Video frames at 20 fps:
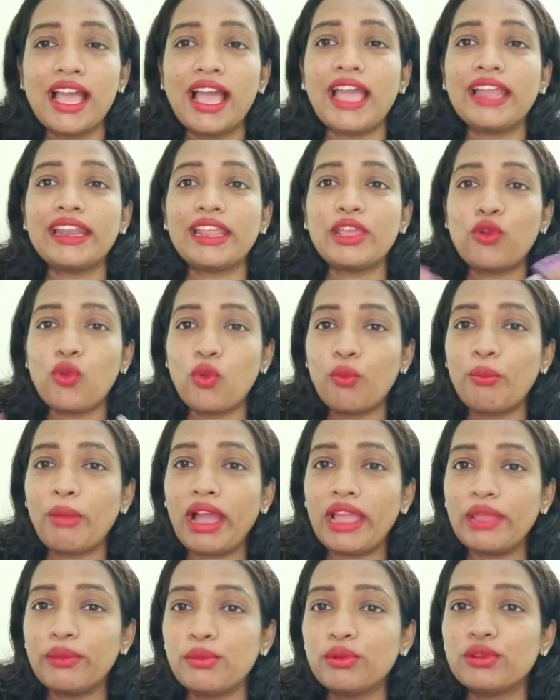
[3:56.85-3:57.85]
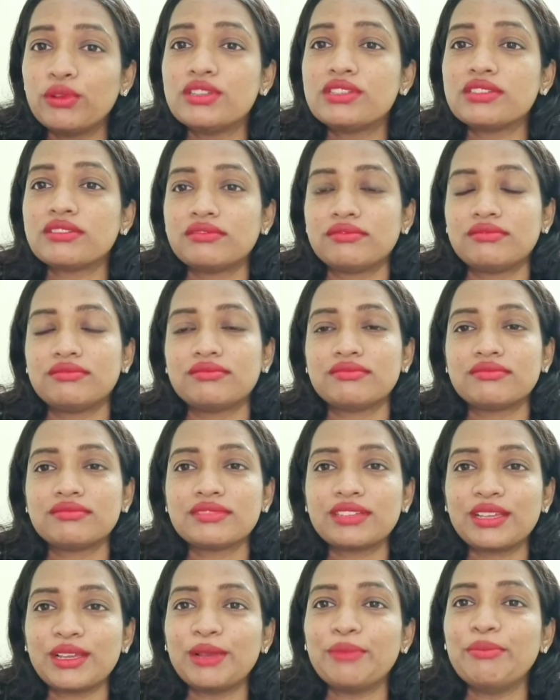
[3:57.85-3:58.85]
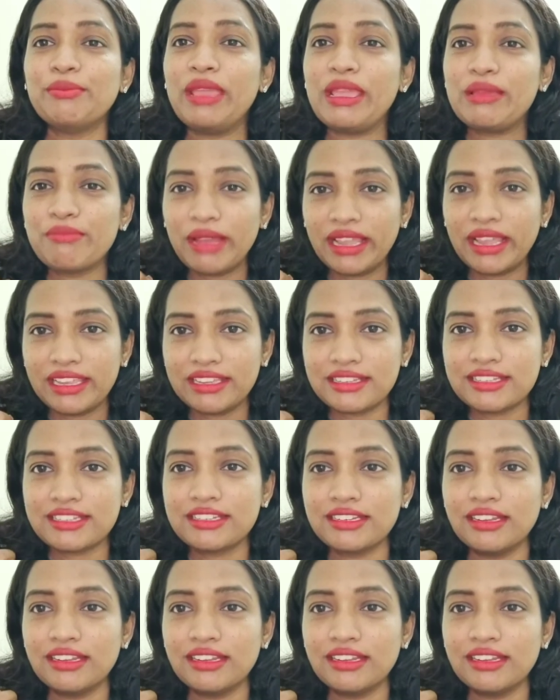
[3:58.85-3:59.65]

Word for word: and I hope I would uh, make my